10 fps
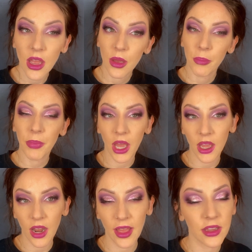but
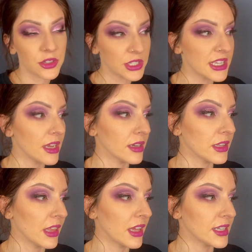I understand
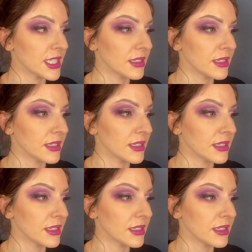that